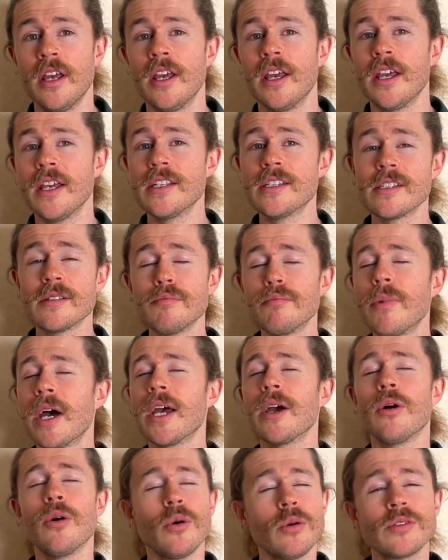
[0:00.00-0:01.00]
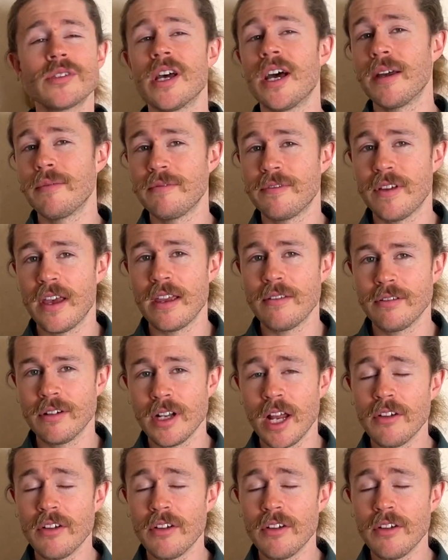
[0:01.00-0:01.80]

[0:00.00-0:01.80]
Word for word: is my all-time favorite.